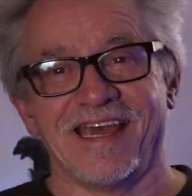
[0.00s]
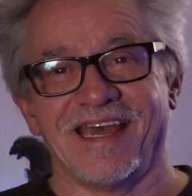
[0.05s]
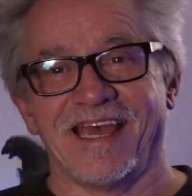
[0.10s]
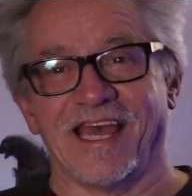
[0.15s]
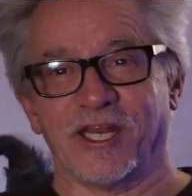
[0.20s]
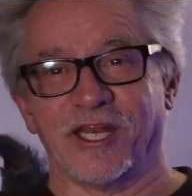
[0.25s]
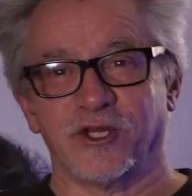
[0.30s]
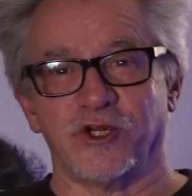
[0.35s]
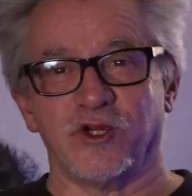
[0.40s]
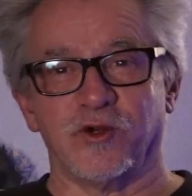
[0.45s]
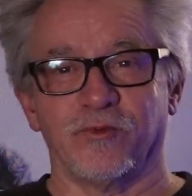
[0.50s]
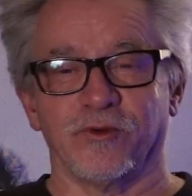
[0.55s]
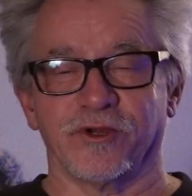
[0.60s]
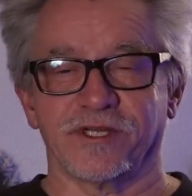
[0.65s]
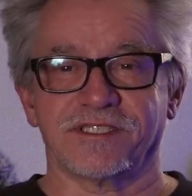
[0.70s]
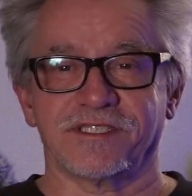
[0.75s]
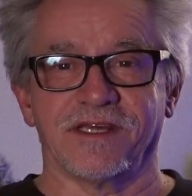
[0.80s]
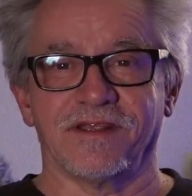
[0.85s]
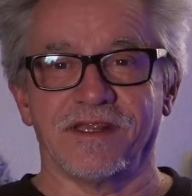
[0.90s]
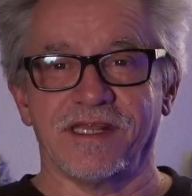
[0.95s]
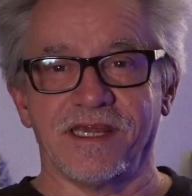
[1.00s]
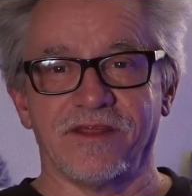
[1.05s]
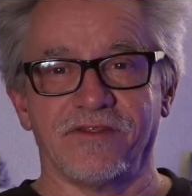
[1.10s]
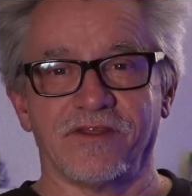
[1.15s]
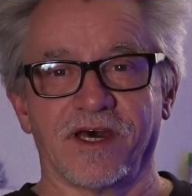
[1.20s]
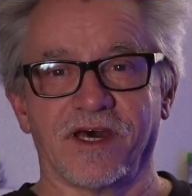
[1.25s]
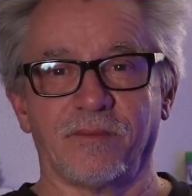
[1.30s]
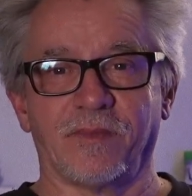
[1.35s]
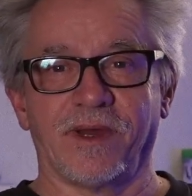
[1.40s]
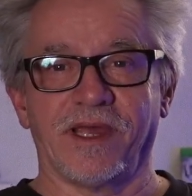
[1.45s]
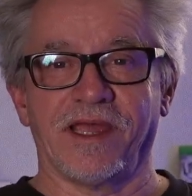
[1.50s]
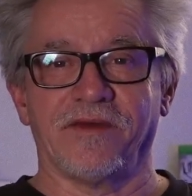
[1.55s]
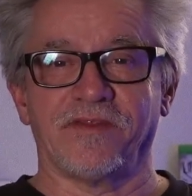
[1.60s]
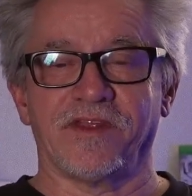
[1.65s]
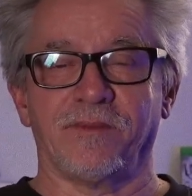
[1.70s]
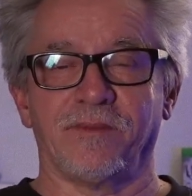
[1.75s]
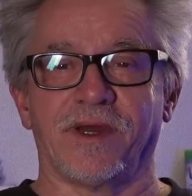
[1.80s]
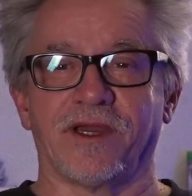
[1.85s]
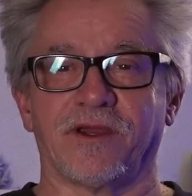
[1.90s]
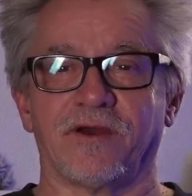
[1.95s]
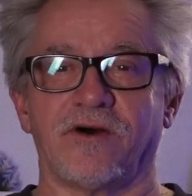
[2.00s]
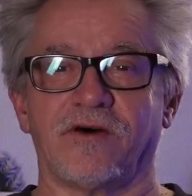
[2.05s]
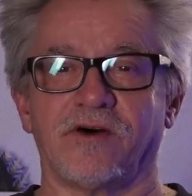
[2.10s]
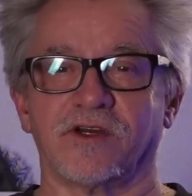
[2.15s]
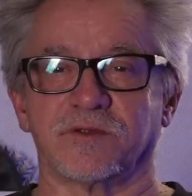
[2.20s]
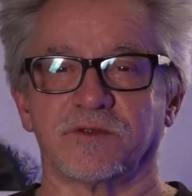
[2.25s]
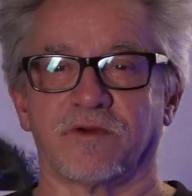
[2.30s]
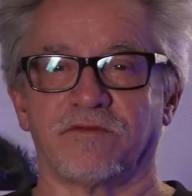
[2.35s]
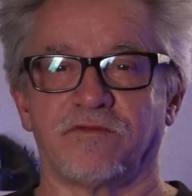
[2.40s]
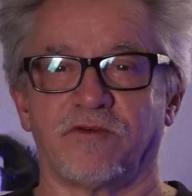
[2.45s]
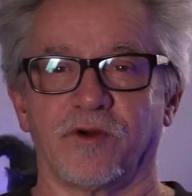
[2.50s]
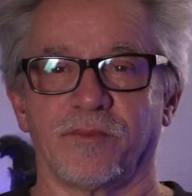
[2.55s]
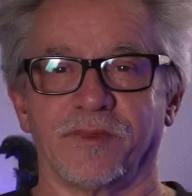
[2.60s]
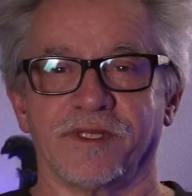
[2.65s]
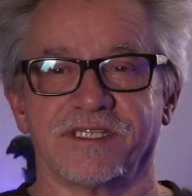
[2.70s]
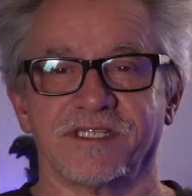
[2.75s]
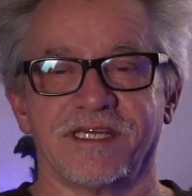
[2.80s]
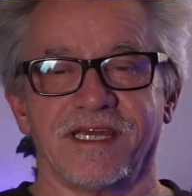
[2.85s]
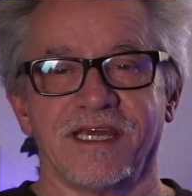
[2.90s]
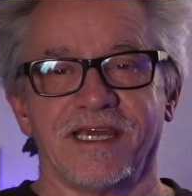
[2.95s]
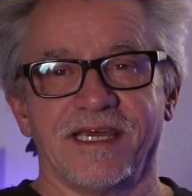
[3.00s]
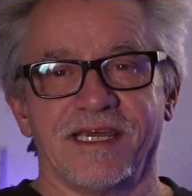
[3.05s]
And Kubrick said that he thought Anthony Michael Hall's performance